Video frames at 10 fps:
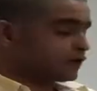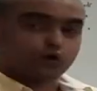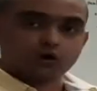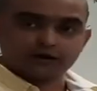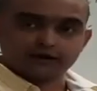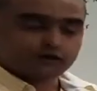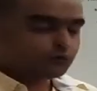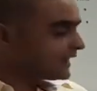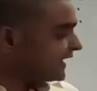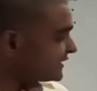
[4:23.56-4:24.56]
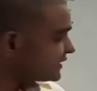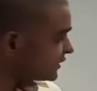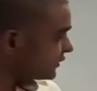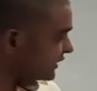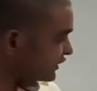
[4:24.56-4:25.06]
recording, you will
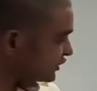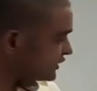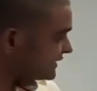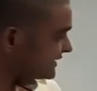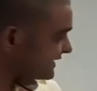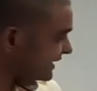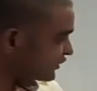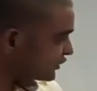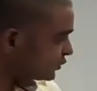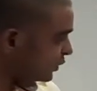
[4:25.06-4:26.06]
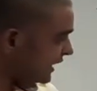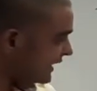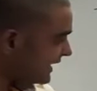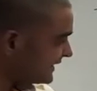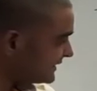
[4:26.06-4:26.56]
answer questions in section
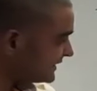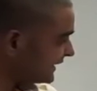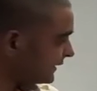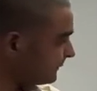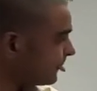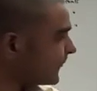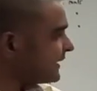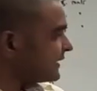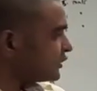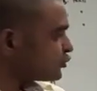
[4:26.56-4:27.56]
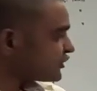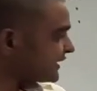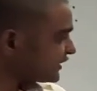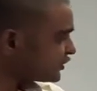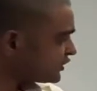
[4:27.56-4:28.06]
1 and 3. Now
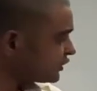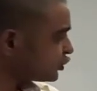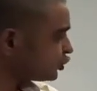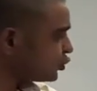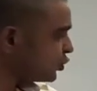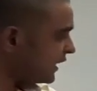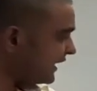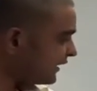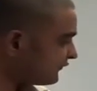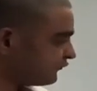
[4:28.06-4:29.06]
section 2 and